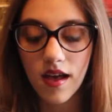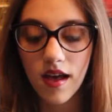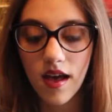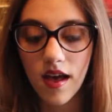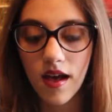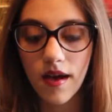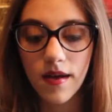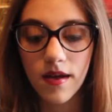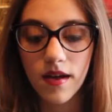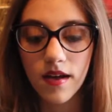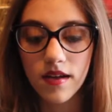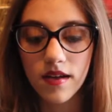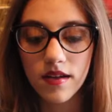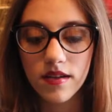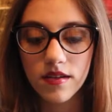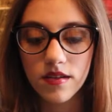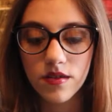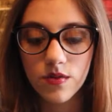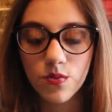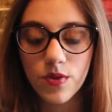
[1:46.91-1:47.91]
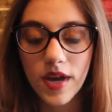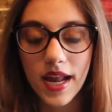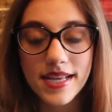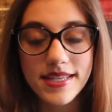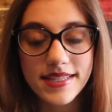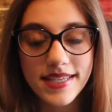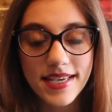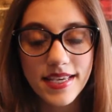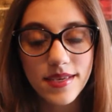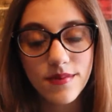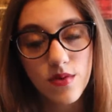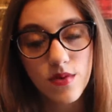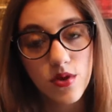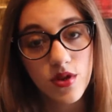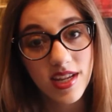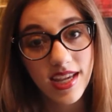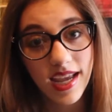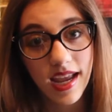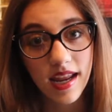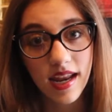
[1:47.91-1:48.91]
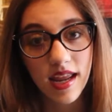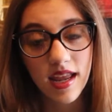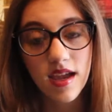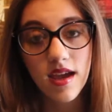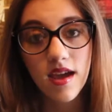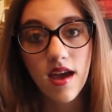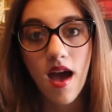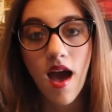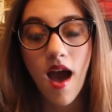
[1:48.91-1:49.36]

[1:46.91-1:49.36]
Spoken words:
When I say communicating,